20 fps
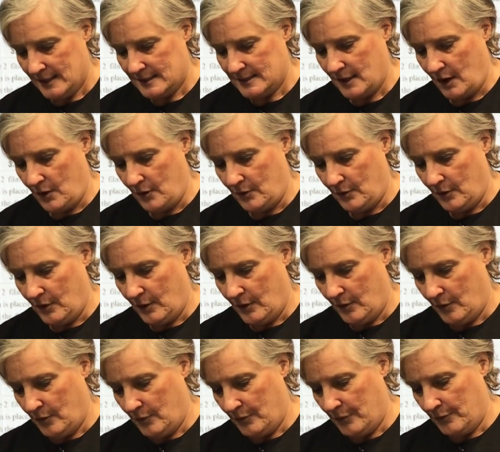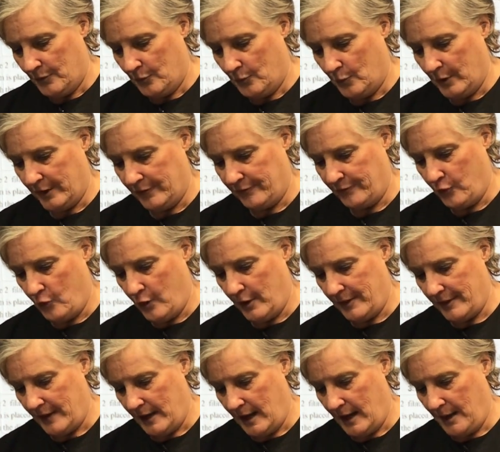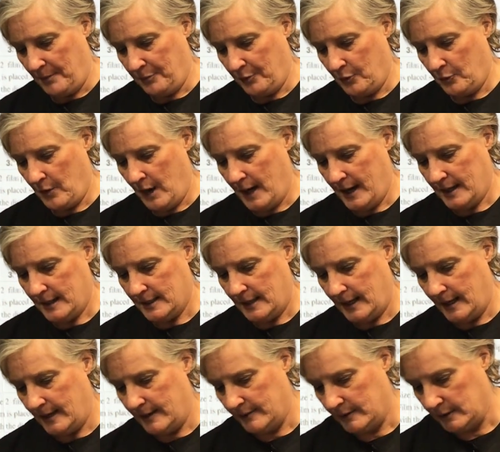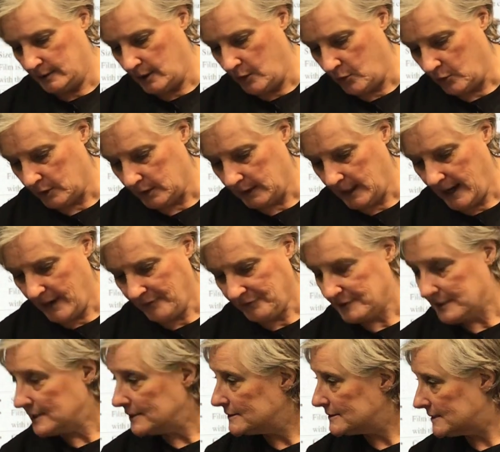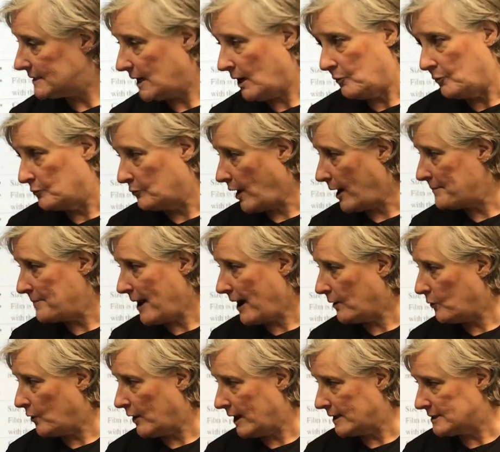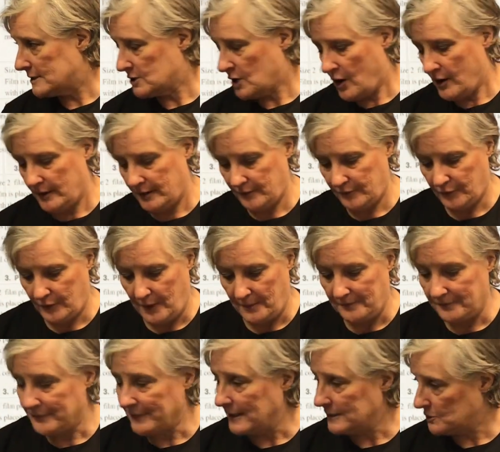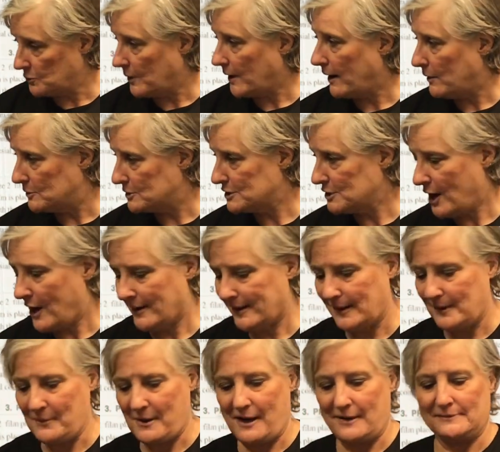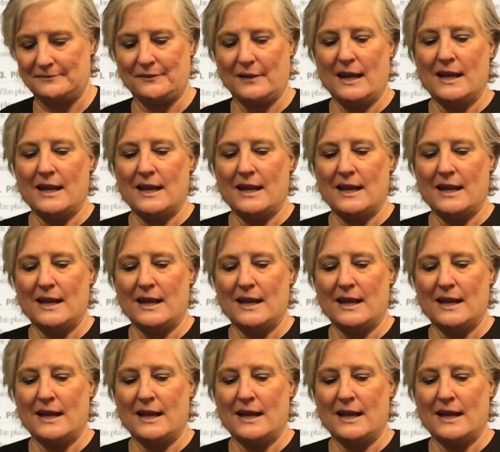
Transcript: So, wherefore the upper right and the lower left, see I'm right back where I started from. That's what I was talking about.